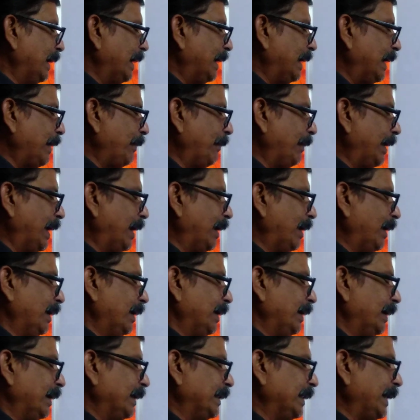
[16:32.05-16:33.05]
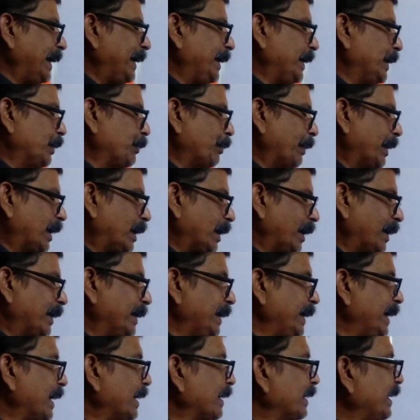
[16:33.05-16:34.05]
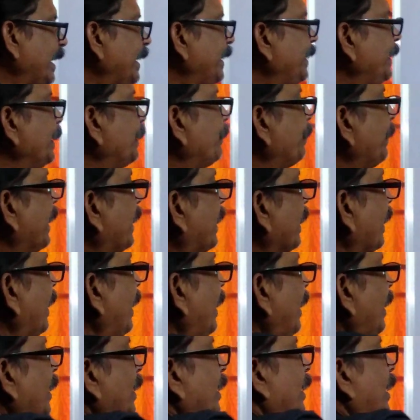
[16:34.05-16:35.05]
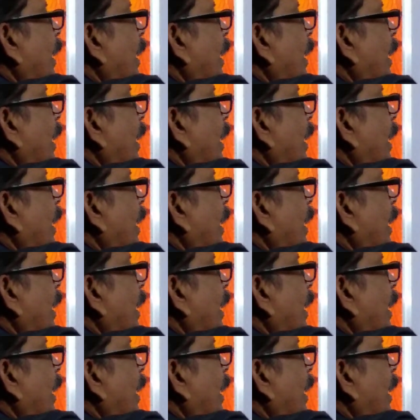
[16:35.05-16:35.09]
level in the equator, near the equator,